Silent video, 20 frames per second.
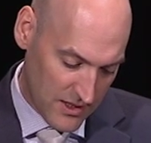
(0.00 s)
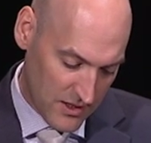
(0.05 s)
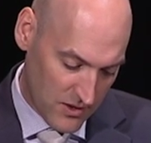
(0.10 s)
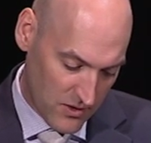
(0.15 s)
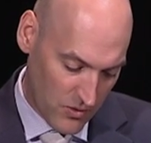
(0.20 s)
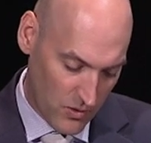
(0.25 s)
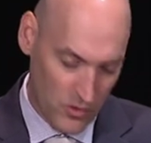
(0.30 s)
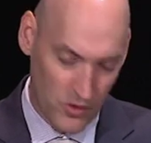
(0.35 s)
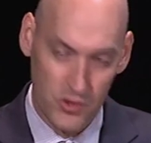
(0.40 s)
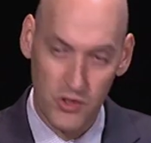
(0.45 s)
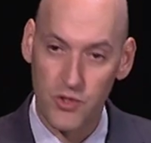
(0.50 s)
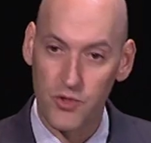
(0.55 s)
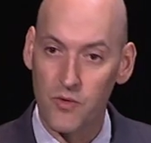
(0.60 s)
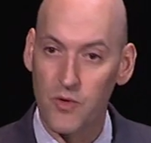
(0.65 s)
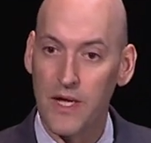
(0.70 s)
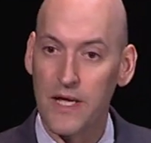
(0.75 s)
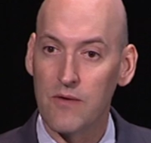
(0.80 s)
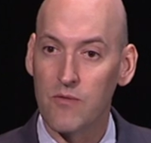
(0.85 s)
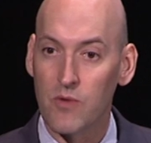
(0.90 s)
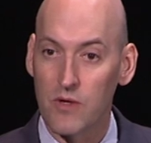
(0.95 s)
or to
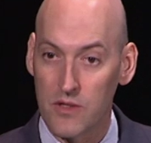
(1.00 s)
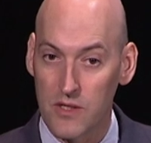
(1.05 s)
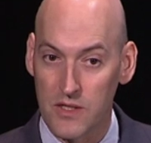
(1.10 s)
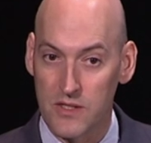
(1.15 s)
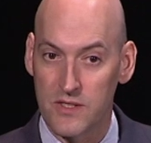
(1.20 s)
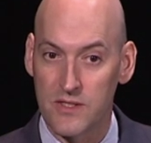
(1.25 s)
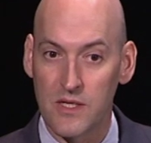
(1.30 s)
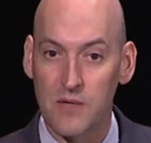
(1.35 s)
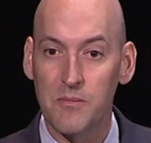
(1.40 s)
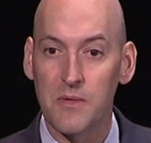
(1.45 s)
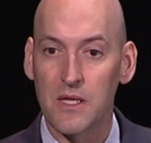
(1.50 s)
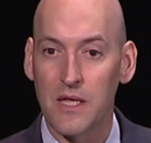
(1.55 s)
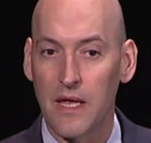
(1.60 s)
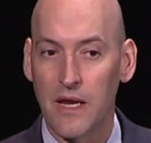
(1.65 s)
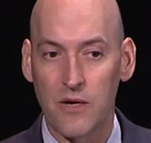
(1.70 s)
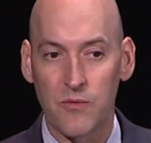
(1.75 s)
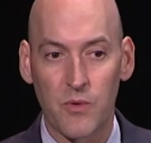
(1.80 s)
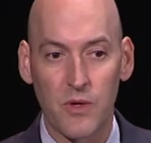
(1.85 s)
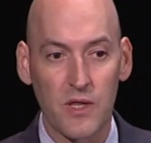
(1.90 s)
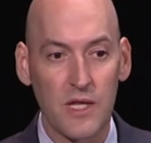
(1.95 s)
a
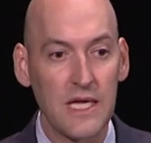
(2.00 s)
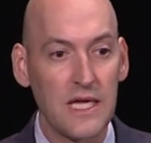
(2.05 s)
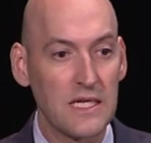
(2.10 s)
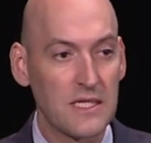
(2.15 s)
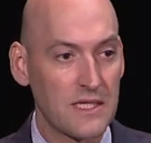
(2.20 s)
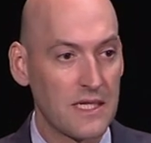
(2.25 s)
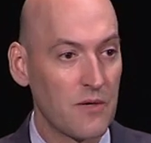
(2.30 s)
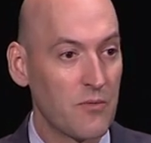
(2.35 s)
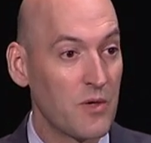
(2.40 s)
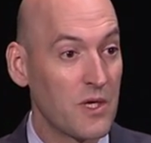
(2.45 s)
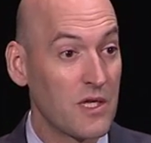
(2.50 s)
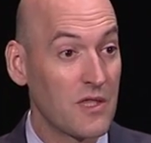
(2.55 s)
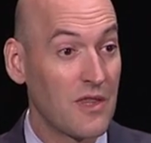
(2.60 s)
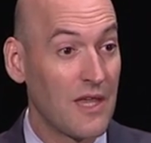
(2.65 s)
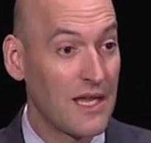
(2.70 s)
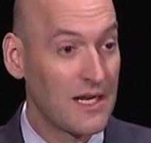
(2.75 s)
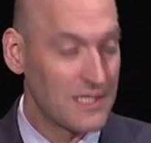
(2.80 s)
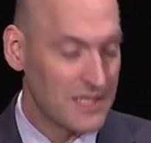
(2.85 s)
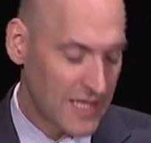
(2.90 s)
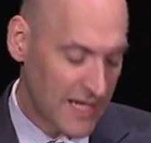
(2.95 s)
simulated release that we could
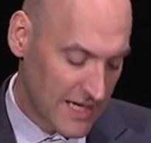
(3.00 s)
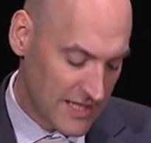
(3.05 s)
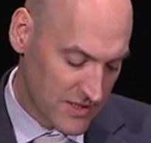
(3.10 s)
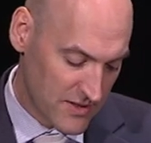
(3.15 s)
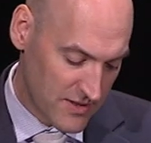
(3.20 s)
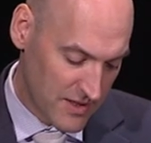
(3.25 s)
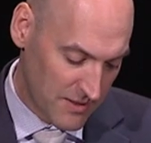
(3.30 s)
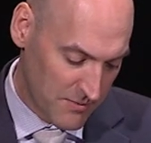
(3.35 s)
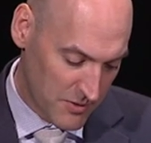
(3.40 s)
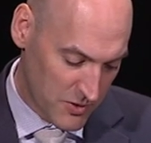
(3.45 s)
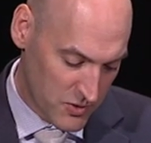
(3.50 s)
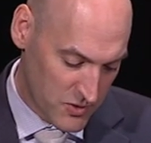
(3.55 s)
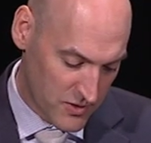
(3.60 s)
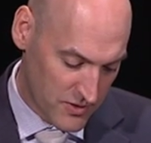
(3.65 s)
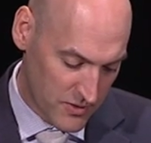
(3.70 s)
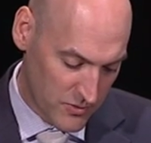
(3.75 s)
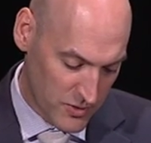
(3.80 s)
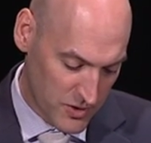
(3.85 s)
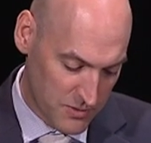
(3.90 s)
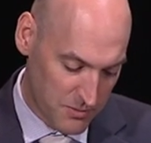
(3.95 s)
then test the
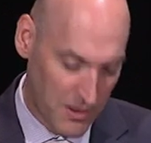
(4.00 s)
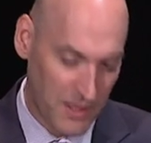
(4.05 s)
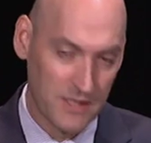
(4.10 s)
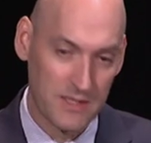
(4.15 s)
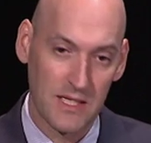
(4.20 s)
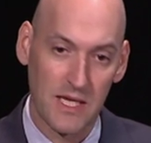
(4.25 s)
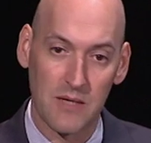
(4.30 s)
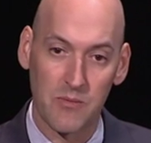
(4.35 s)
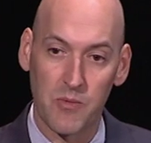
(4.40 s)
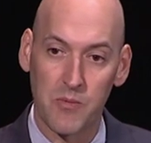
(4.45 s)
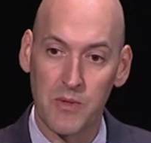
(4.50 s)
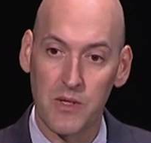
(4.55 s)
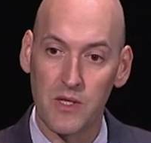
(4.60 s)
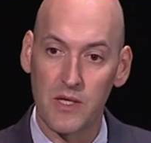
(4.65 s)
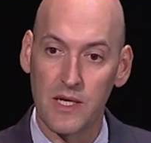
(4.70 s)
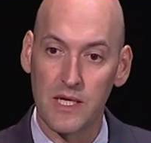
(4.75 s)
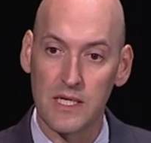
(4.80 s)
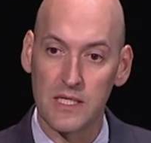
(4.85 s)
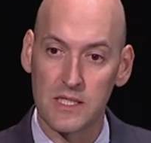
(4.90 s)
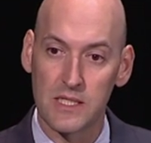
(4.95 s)
emergency response
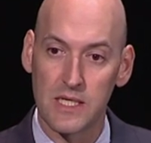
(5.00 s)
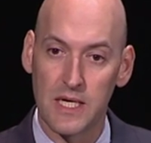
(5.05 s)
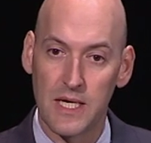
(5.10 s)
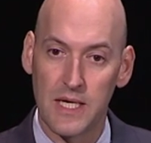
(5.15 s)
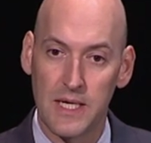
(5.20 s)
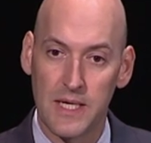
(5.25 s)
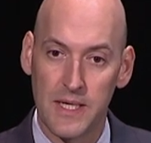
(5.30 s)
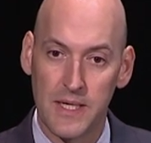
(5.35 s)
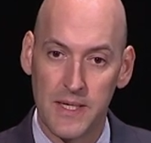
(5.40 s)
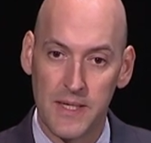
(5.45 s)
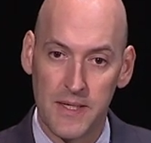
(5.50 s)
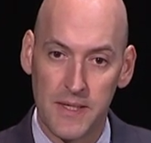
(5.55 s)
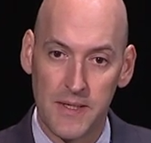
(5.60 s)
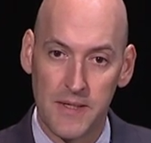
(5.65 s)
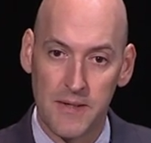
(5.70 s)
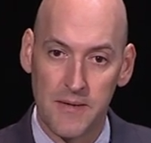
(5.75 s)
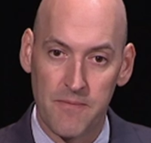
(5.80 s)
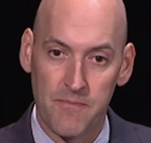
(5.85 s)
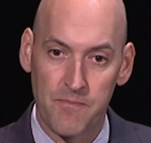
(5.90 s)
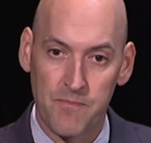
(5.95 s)
capabilities.
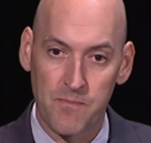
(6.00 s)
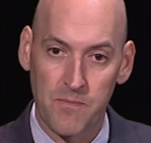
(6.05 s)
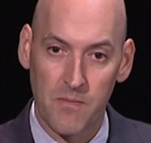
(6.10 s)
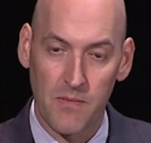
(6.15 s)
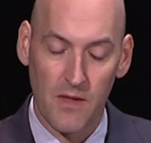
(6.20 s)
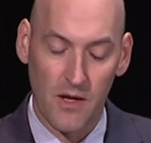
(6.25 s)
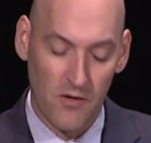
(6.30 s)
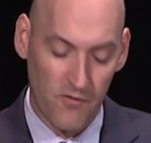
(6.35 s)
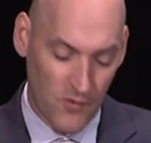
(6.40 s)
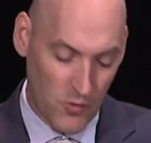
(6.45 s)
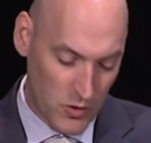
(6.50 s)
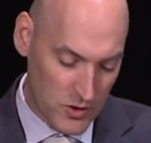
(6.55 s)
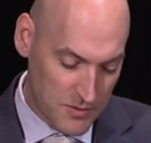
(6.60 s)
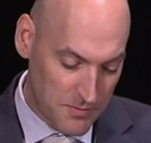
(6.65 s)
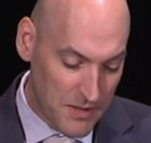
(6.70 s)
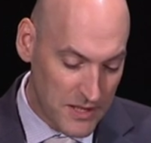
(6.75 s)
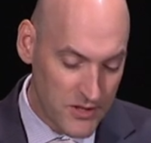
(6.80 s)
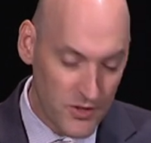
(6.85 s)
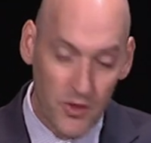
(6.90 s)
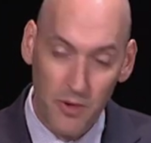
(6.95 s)
Of course,
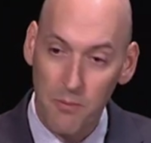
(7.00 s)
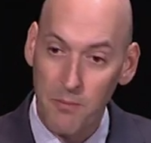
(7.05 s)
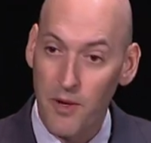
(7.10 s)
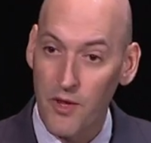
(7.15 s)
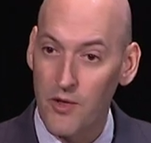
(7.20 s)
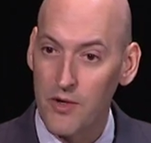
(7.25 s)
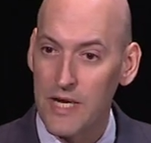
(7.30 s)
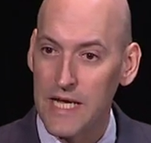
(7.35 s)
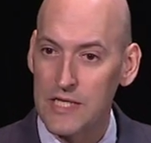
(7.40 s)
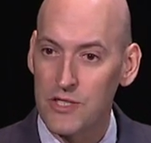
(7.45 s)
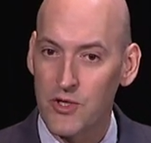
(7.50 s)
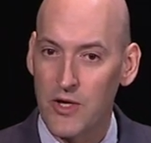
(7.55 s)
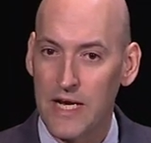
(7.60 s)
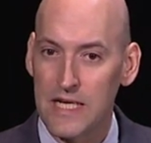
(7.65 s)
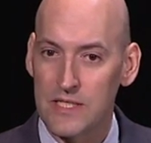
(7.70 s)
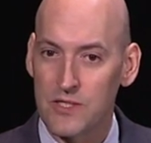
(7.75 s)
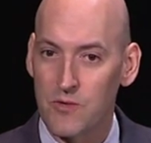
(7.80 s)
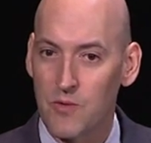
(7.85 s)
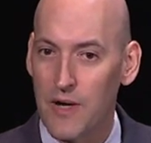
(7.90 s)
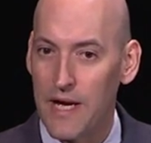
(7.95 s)
Mother Nature
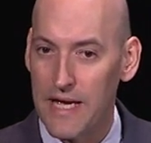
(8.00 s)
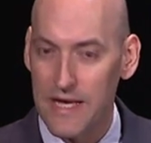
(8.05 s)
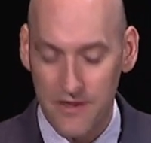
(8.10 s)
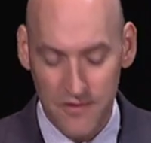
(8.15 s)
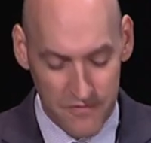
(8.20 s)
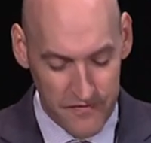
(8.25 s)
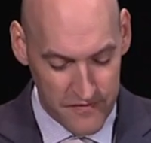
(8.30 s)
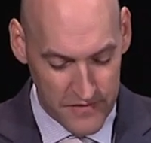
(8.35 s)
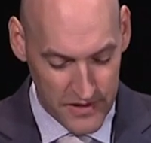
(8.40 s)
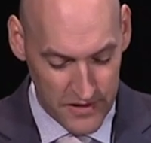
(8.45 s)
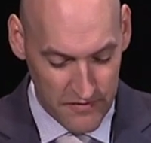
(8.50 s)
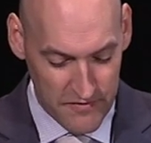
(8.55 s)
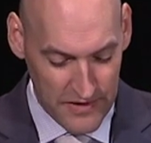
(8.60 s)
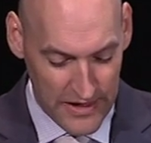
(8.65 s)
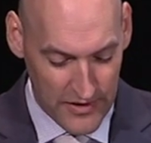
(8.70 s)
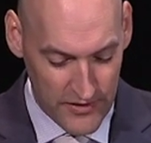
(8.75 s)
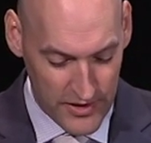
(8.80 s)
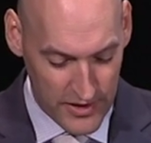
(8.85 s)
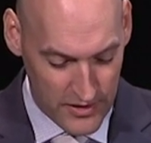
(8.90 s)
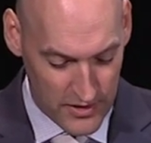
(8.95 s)
has a way of
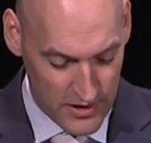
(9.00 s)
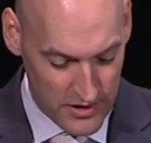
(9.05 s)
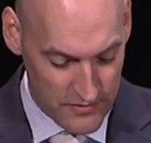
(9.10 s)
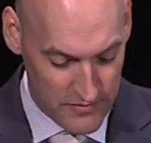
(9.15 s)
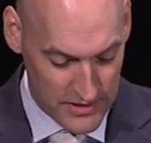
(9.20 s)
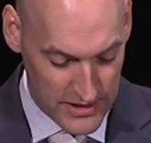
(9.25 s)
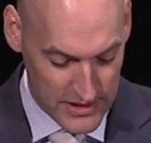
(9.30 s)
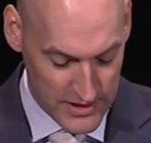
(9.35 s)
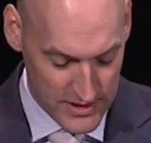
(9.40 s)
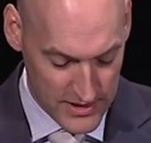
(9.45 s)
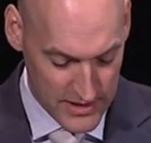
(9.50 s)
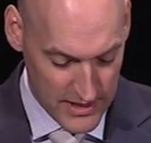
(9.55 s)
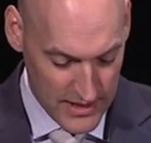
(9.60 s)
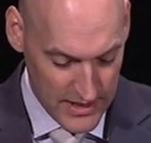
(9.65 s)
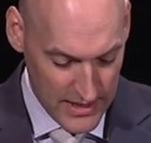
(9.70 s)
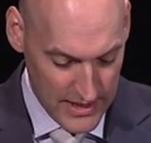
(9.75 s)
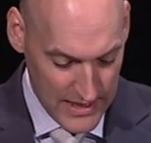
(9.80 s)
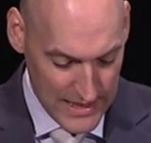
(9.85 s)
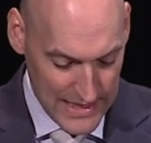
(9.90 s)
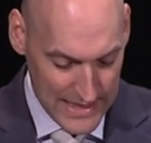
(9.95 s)
confounding all of us
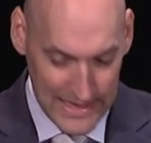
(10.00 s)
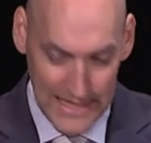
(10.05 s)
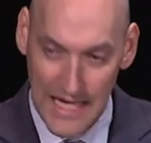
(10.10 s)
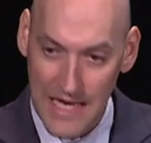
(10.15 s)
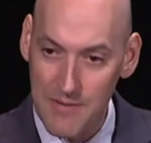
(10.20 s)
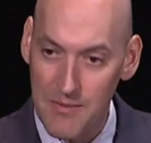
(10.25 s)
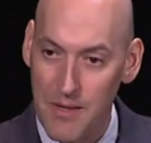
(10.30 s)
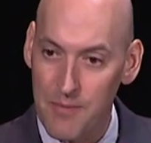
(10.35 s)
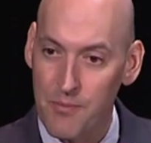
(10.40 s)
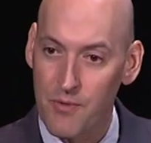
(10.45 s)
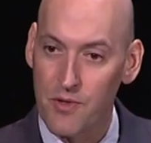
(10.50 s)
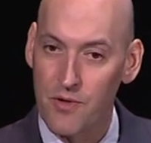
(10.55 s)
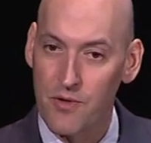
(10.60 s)
and came up with